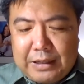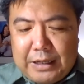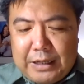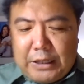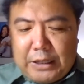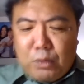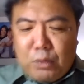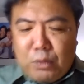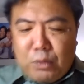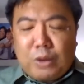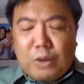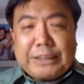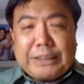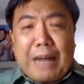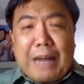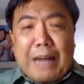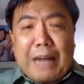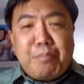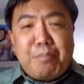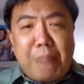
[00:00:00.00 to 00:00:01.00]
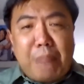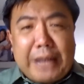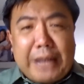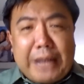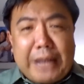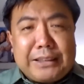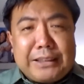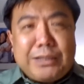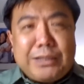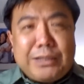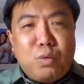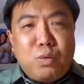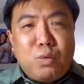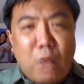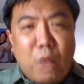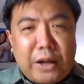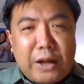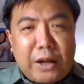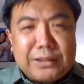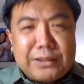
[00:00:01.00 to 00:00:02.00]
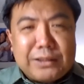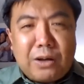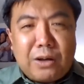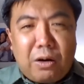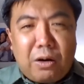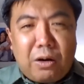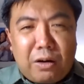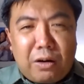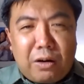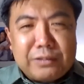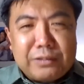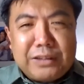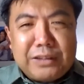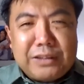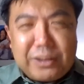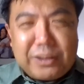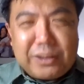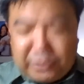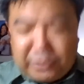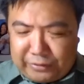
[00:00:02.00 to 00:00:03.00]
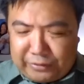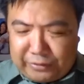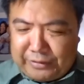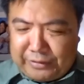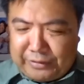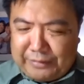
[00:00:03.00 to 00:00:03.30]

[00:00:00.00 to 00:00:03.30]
He was a mighty one on the earth.